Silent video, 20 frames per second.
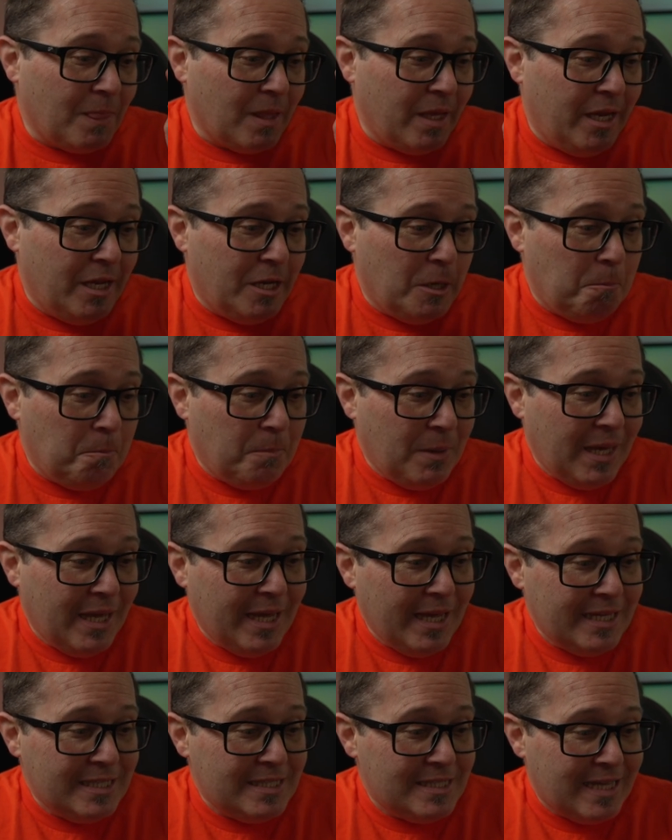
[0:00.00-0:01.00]
it
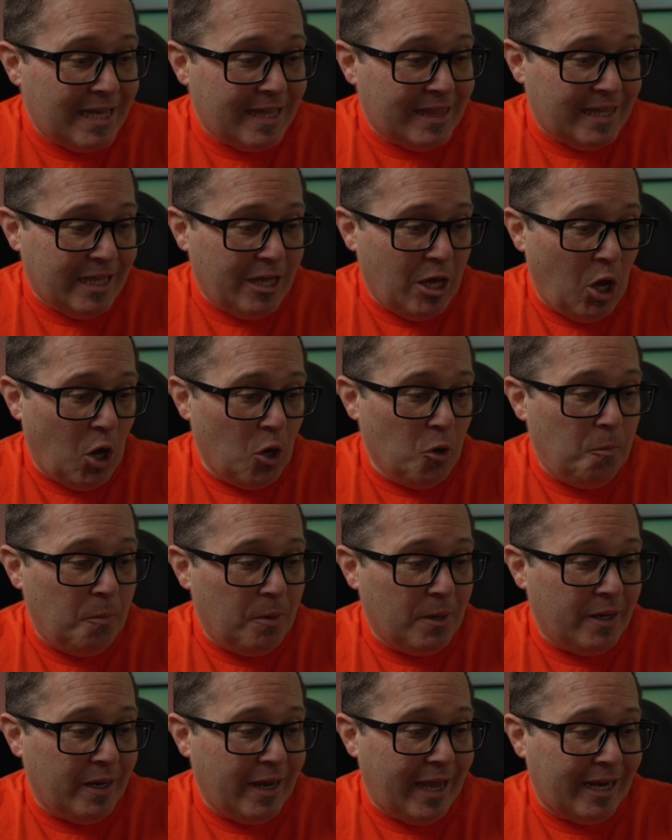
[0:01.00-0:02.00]
appears that the
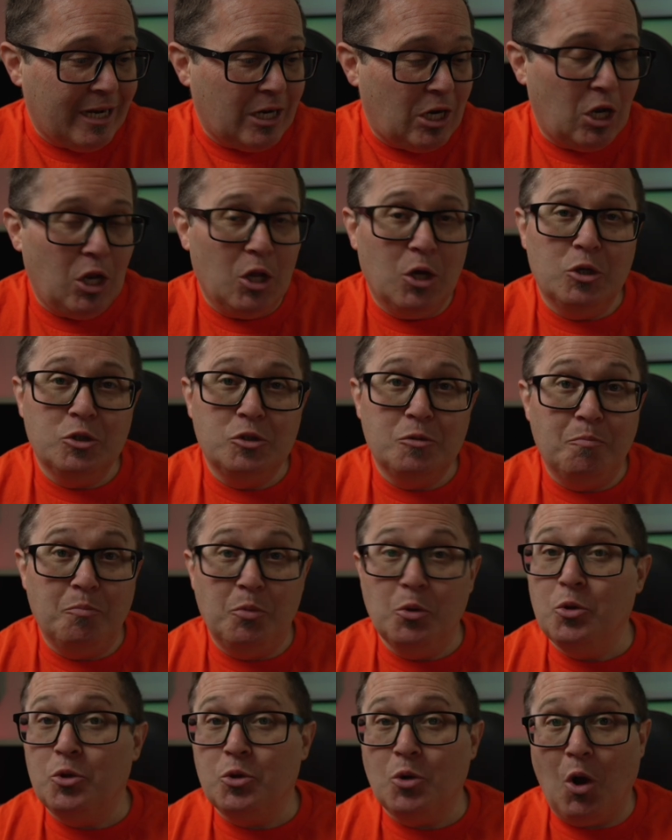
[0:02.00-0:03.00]
open and close
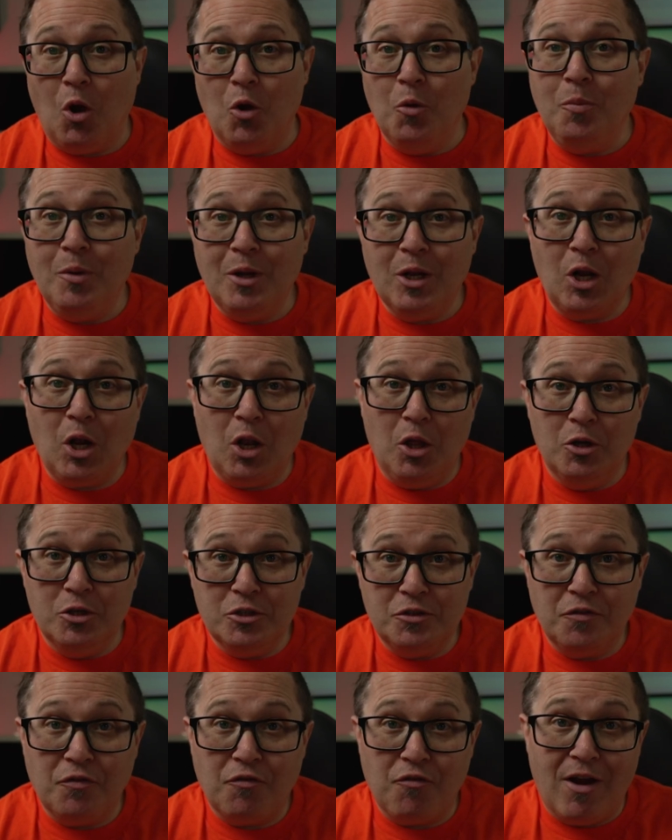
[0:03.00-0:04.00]
boot or open and close
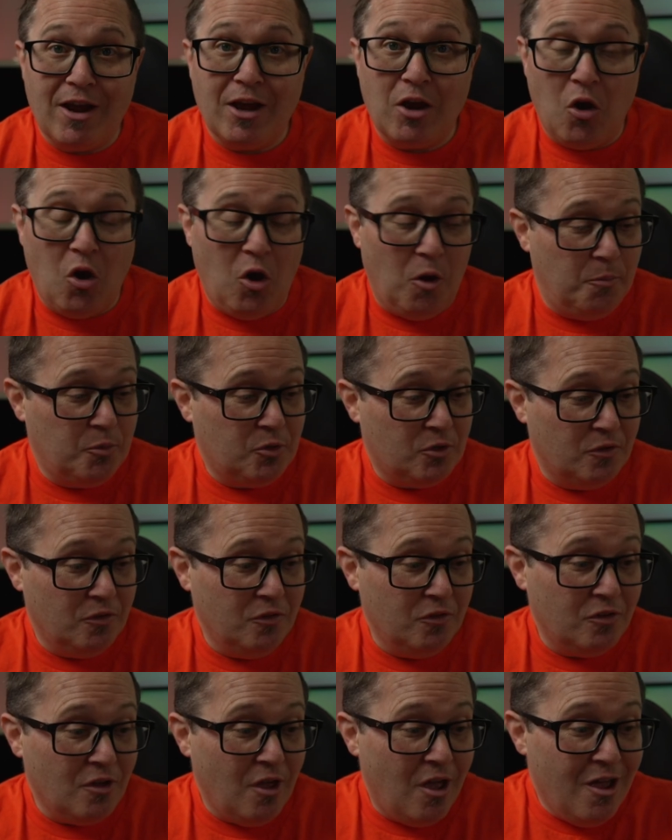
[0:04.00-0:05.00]
frunk options